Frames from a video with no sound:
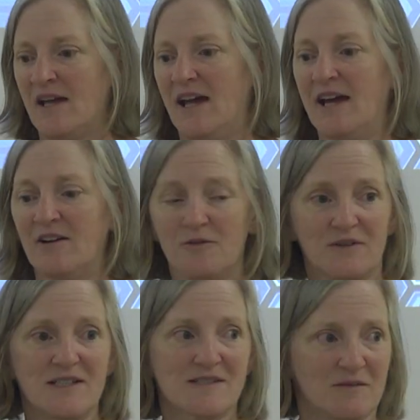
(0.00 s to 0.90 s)
And
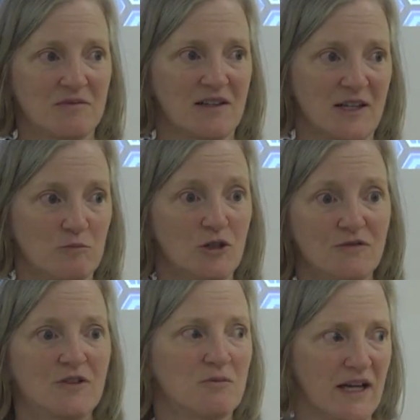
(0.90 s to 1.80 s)
hopefully it's something like
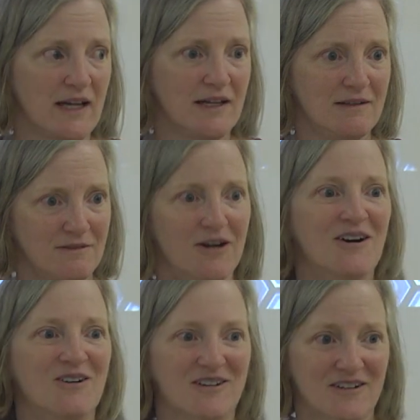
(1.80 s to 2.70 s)
moved away
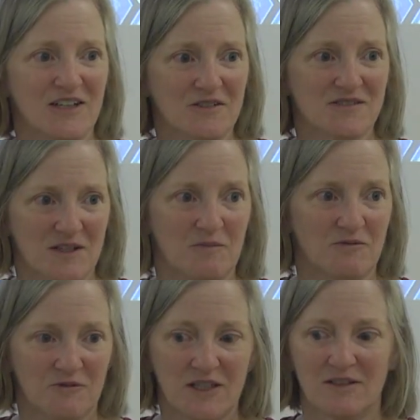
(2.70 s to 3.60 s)
or,
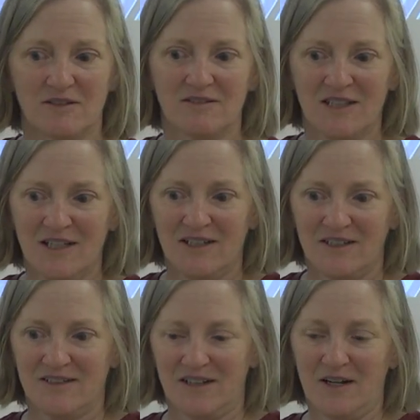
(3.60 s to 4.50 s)
some real
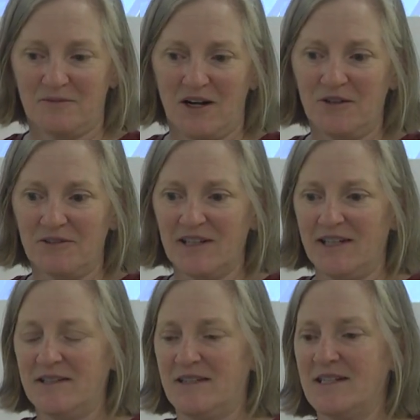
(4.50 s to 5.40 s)

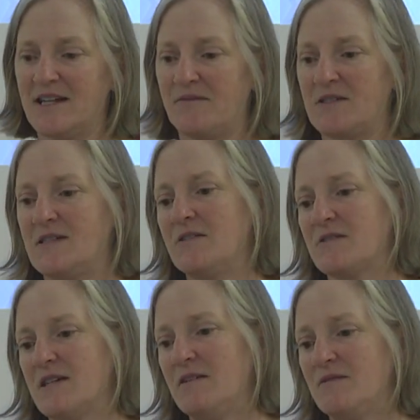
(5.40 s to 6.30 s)
unrelated thing to efficacy or
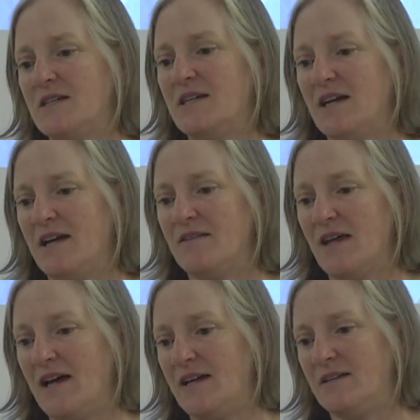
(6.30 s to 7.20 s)
safety. And
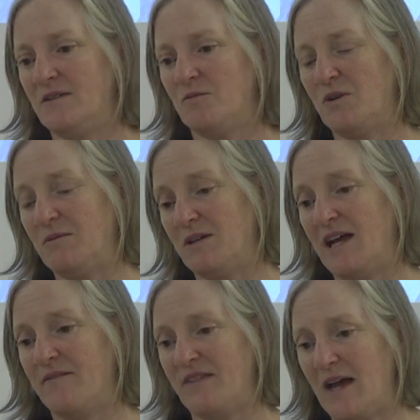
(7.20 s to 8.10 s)
then we would
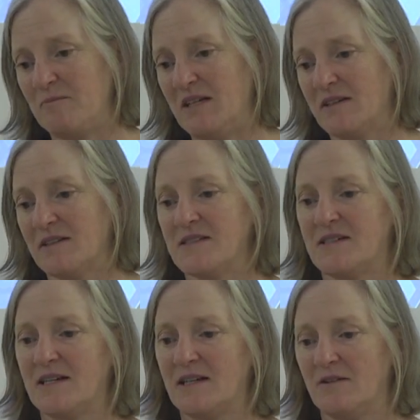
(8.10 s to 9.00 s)
have that be in the
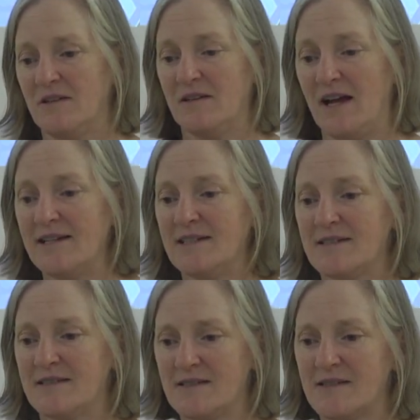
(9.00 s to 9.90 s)
listing. And the idea
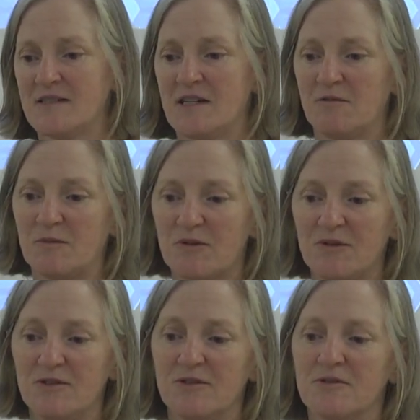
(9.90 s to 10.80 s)
is this listing would
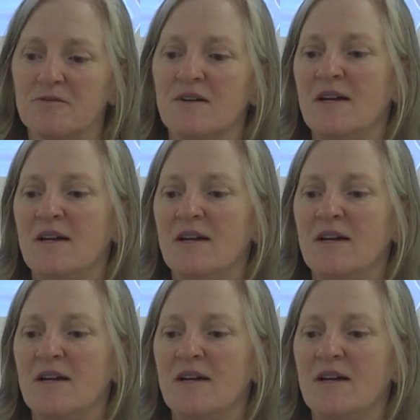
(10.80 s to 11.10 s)
prove